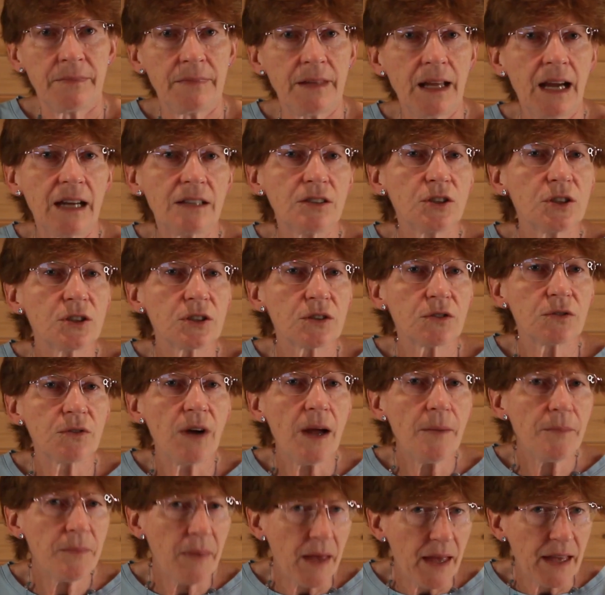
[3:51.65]
Our
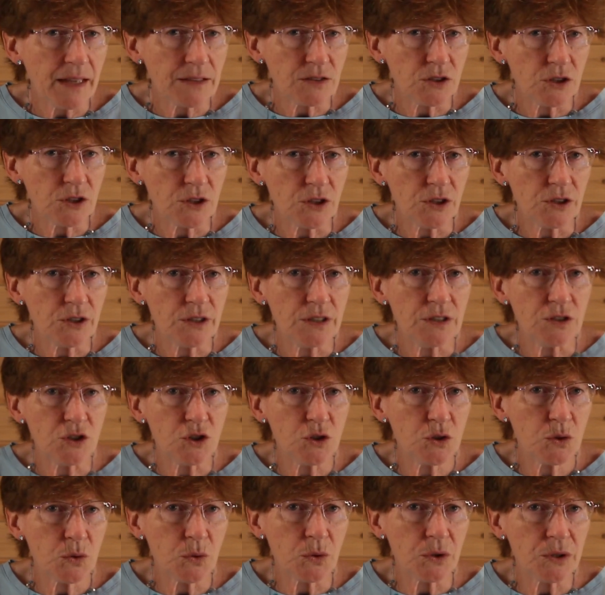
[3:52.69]
Scrum Master
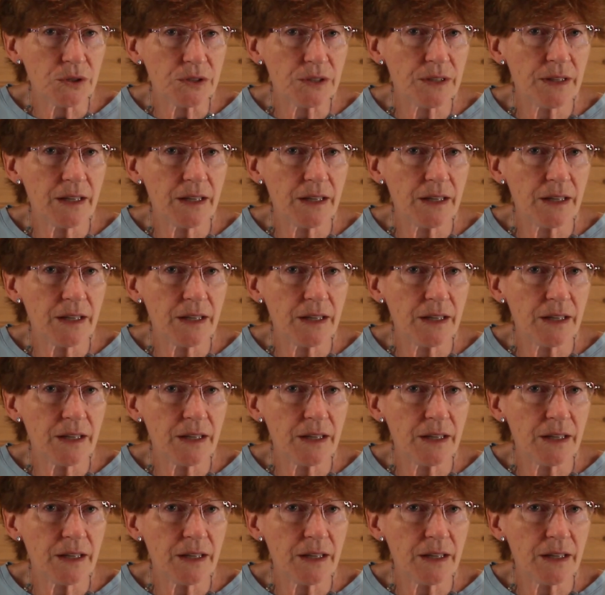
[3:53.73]
ensures